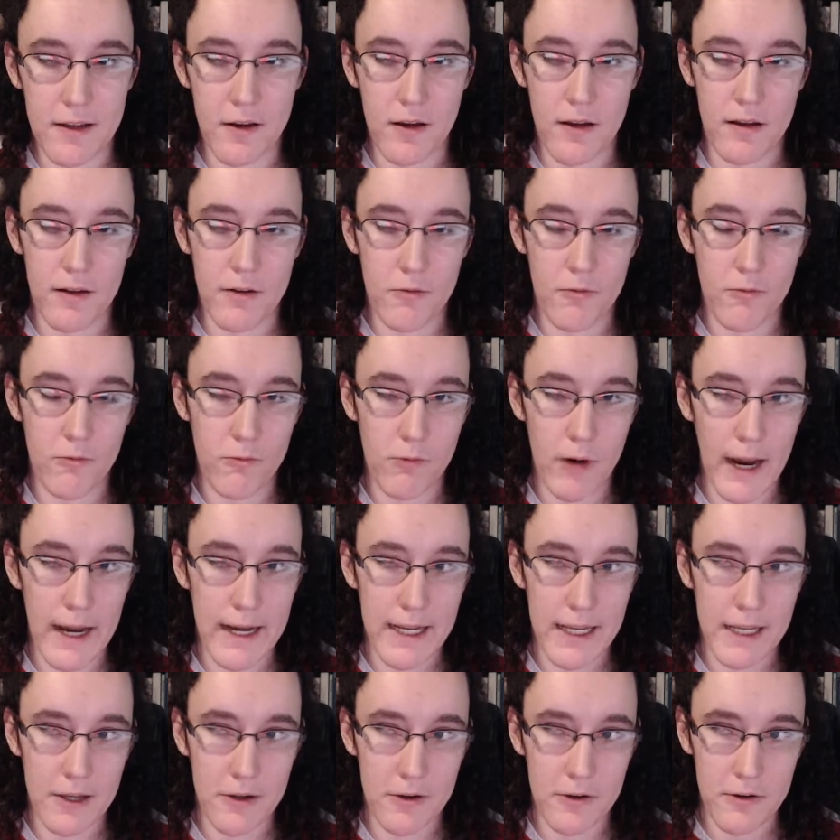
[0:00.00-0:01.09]
on
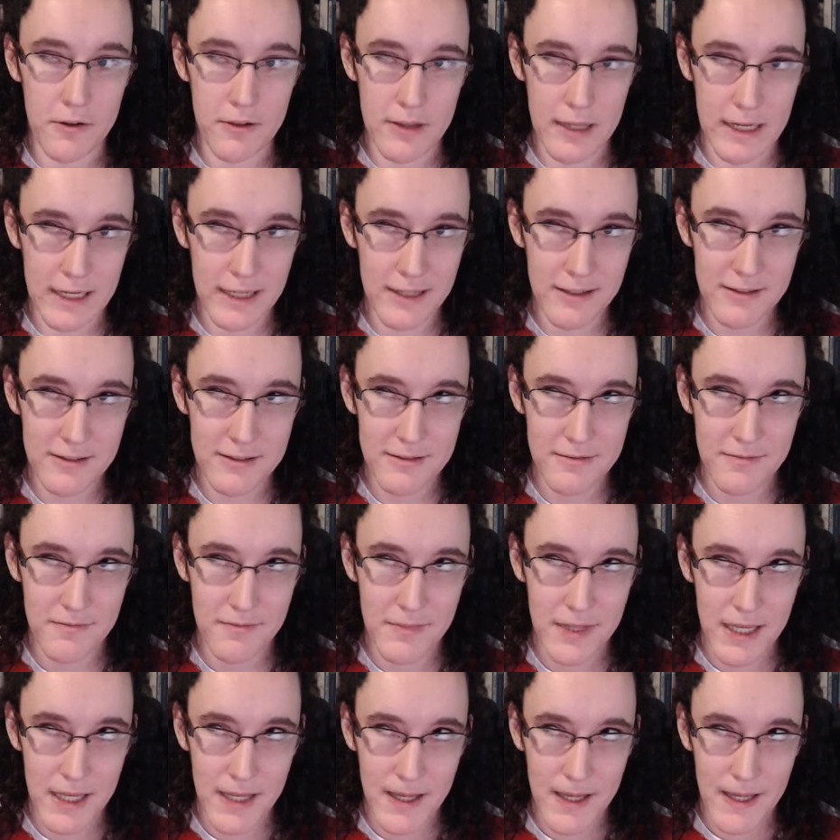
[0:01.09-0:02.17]
writing good things
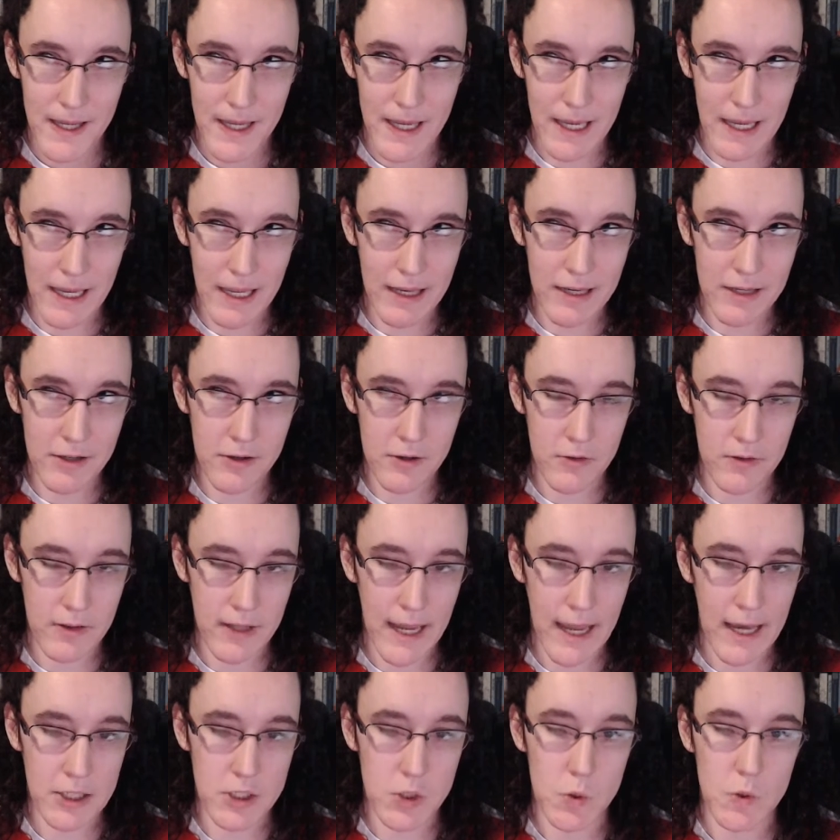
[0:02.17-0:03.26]
and, the
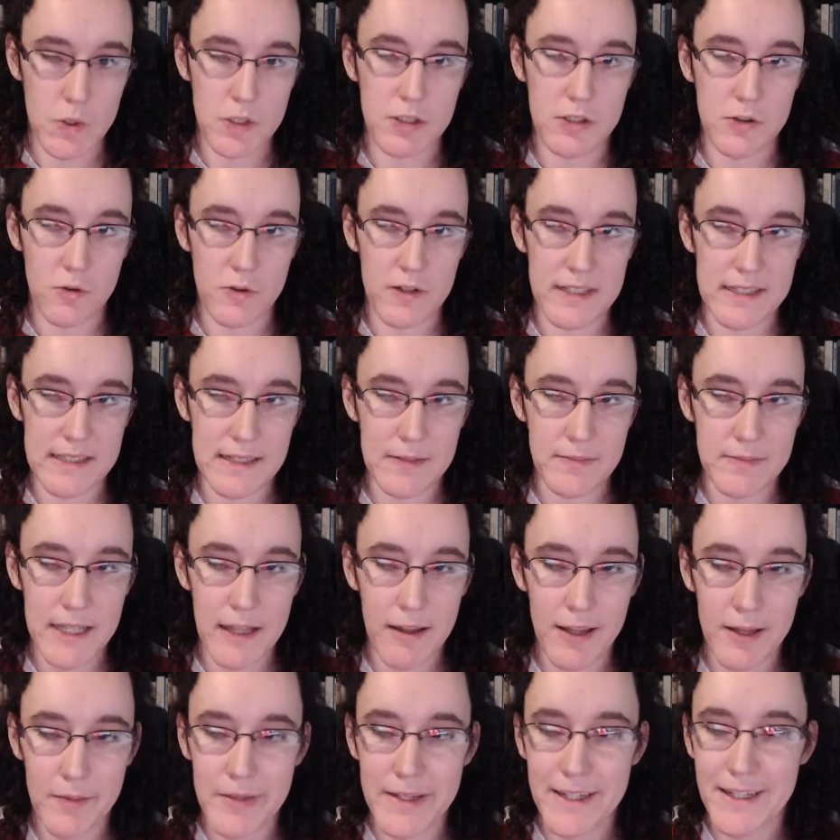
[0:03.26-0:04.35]
actual stories that I'm
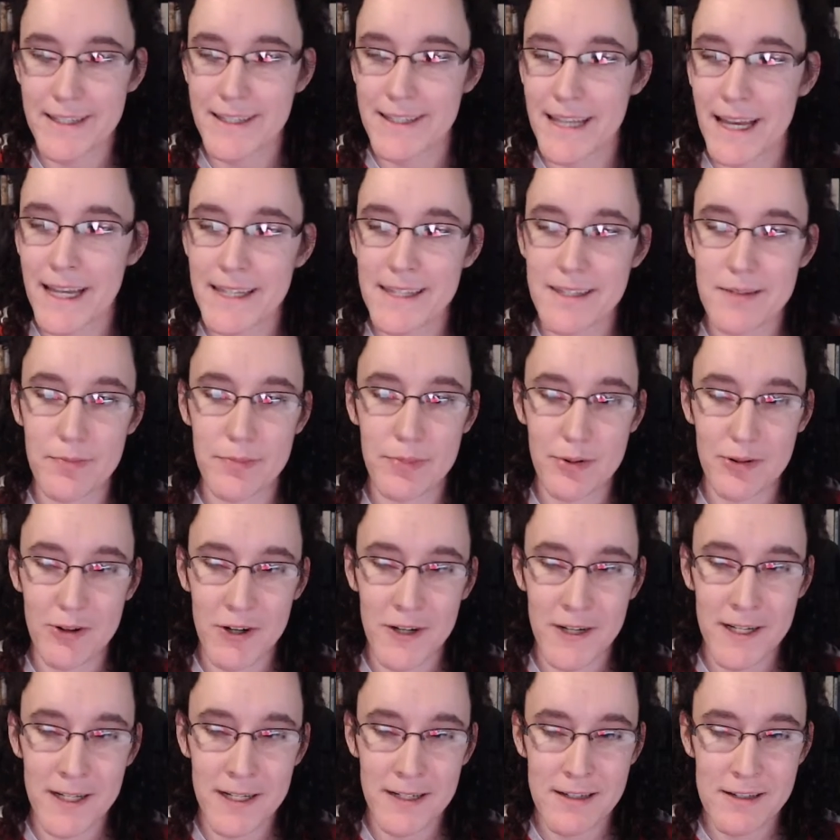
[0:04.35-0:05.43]
telling because that's
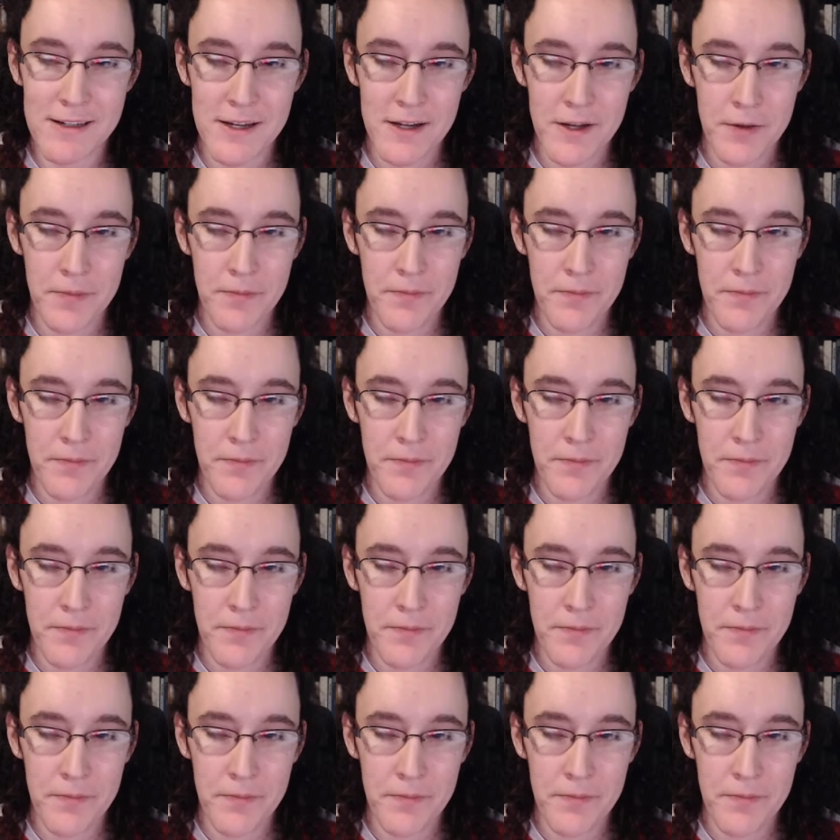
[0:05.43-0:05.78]
important.